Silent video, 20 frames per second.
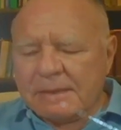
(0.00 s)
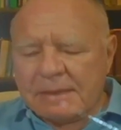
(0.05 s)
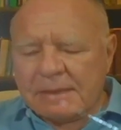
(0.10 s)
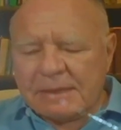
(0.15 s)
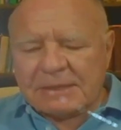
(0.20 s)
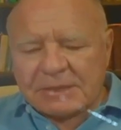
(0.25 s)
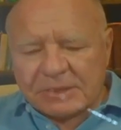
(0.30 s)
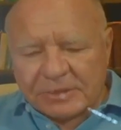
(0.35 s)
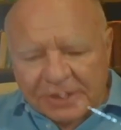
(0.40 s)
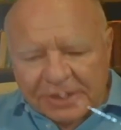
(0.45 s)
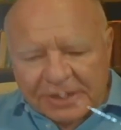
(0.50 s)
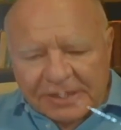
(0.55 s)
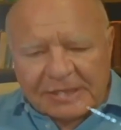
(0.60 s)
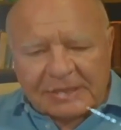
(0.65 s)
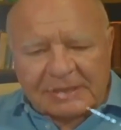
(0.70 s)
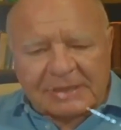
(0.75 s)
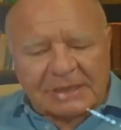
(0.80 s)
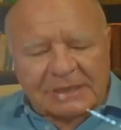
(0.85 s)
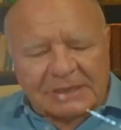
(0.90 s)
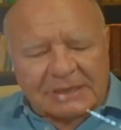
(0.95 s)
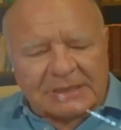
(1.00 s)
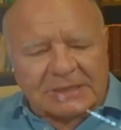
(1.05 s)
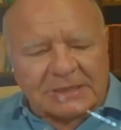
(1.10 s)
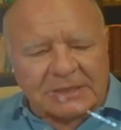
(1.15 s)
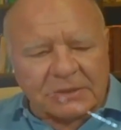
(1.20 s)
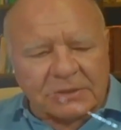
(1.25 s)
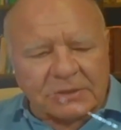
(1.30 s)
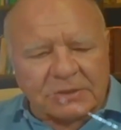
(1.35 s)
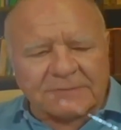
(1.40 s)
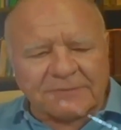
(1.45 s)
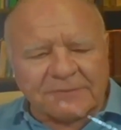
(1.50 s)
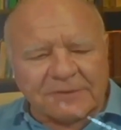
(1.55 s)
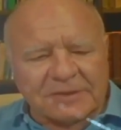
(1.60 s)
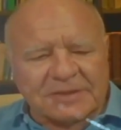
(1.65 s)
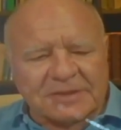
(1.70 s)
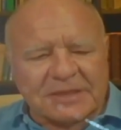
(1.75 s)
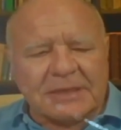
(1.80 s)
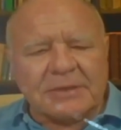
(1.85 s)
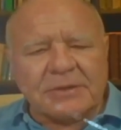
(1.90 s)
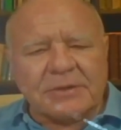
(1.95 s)
There is credit that is useful.
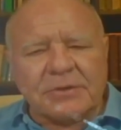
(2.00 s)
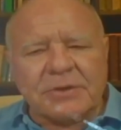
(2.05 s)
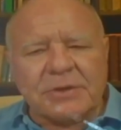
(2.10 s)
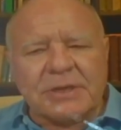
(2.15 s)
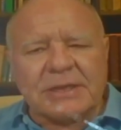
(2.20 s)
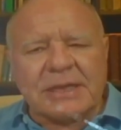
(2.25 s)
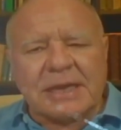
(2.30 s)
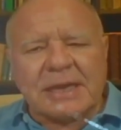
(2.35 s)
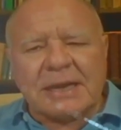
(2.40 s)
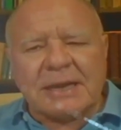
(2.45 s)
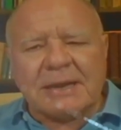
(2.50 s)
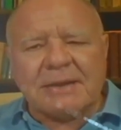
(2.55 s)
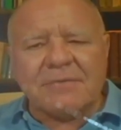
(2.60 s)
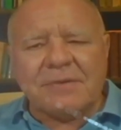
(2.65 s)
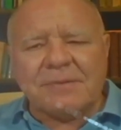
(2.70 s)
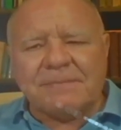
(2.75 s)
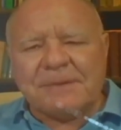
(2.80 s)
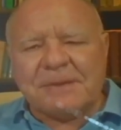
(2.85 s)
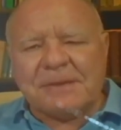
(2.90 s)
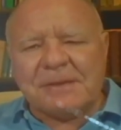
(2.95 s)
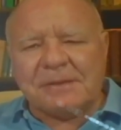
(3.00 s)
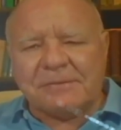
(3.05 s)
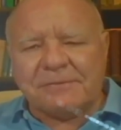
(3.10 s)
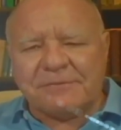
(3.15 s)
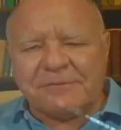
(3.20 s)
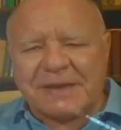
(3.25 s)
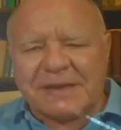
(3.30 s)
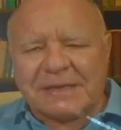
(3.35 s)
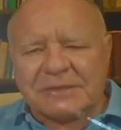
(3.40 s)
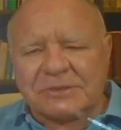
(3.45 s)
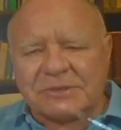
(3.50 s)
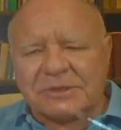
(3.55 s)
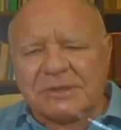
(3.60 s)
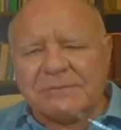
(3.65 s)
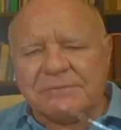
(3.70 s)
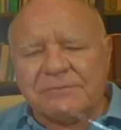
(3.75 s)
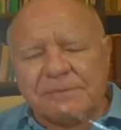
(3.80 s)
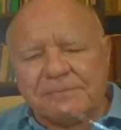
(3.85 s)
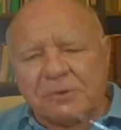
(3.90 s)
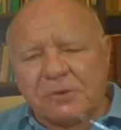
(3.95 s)
Say, you and I, we build a
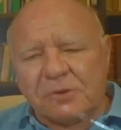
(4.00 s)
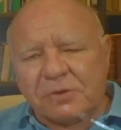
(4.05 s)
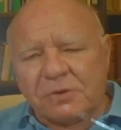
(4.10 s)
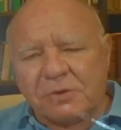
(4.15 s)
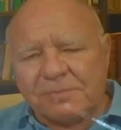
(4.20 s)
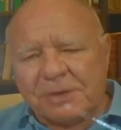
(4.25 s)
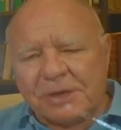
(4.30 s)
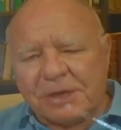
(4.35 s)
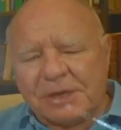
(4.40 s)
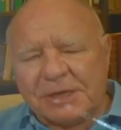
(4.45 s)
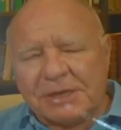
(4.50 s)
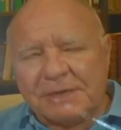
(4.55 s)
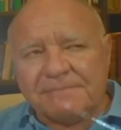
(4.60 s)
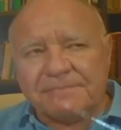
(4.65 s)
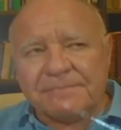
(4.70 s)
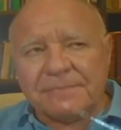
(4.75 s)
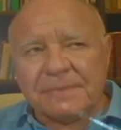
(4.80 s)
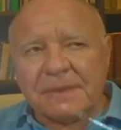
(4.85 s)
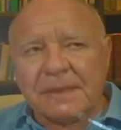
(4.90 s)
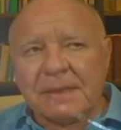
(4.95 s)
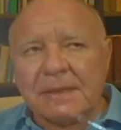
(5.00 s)
factory, we borrow money